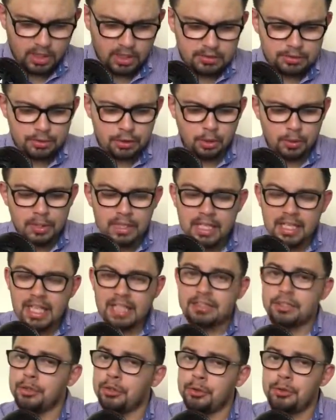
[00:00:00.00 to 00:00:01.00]
So
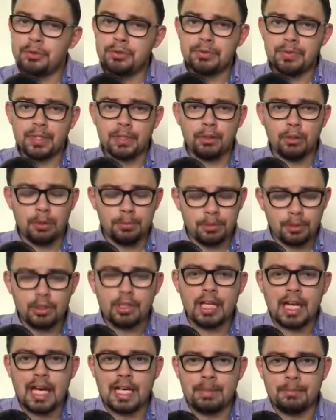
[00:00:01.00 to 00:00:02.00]
that's huge for the global
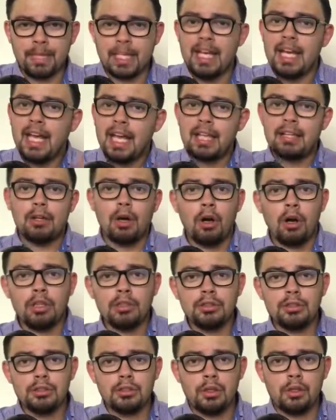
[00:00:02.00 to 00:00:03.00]
economy. And
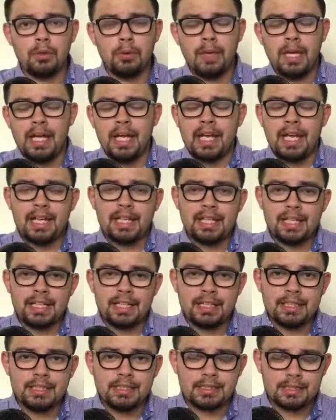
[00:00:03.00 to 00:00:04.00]
also, it
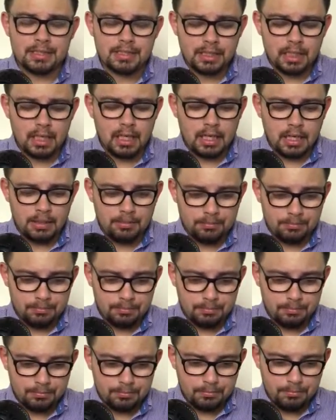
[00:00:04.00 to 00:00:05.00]
is um,
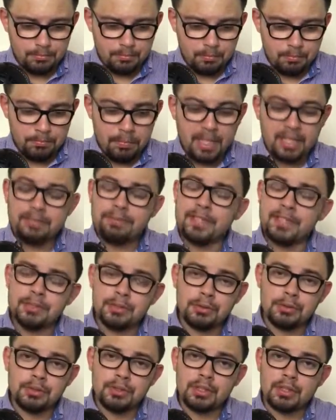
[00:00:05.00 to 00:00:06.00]

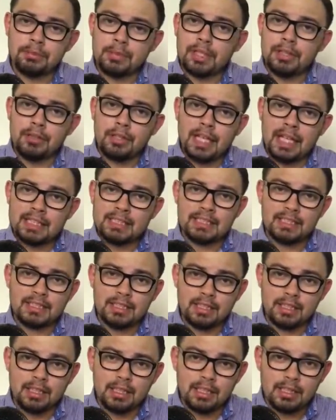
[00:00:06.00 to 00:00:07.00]
beneficial to the middle class and to
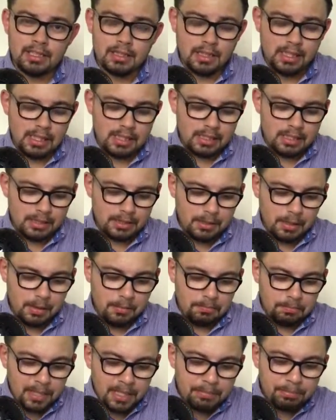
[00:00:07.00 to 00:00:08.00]
the uh,
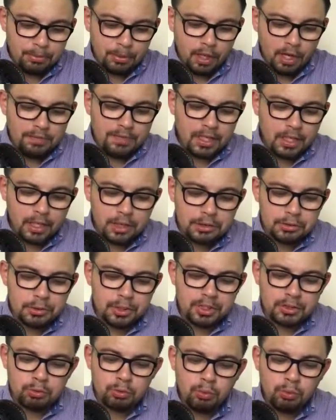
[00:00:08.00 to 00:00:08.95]
people of a country as